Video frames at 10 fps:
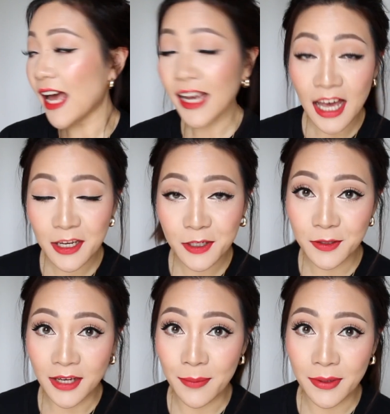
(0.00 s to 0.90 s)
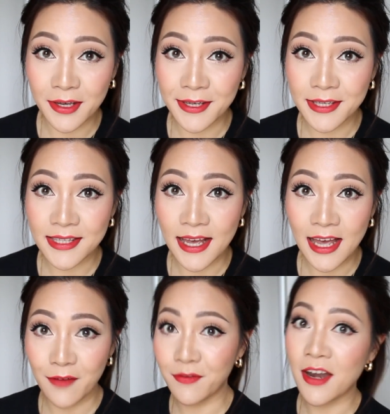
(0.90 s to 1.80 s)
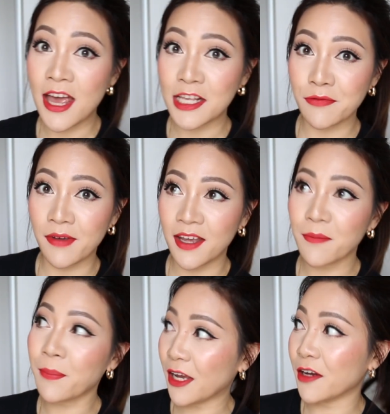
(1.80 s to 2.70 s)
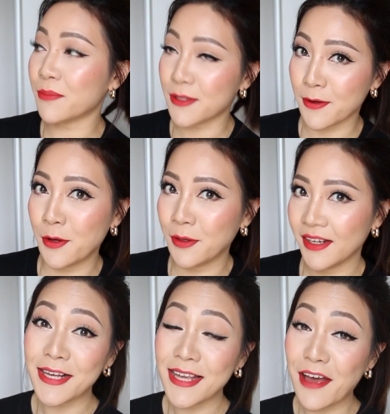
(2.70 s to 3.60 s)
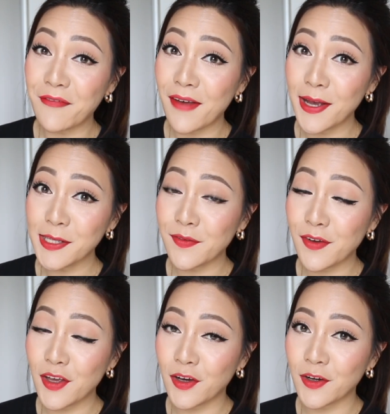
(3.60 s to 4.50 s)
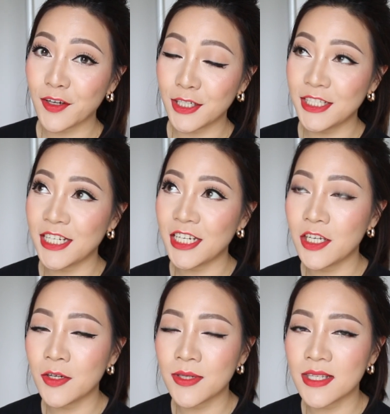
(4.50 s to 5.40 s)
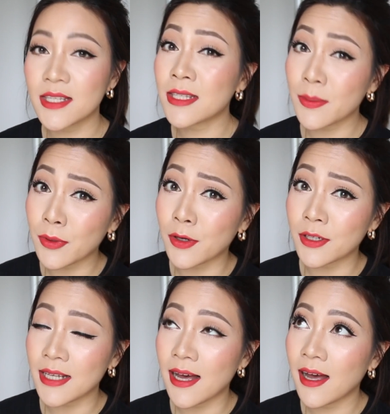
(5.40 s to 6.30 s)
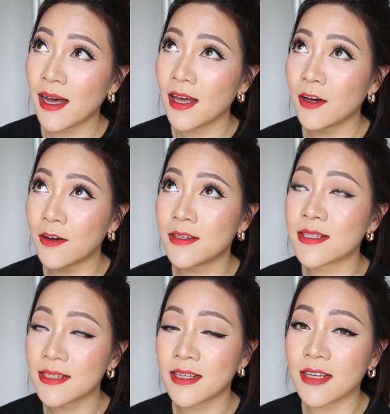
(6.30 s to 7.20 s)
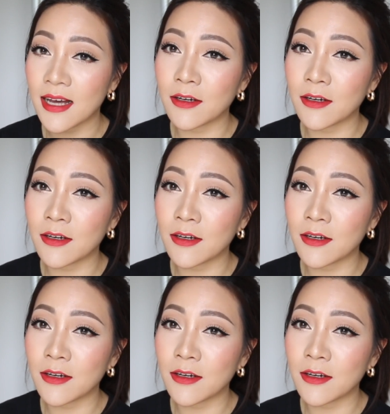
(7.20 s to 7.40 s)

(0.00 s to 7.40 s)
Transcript: I can't do that because I have nursery pickup soon. So yeah, thanks for your continuous support. I honestly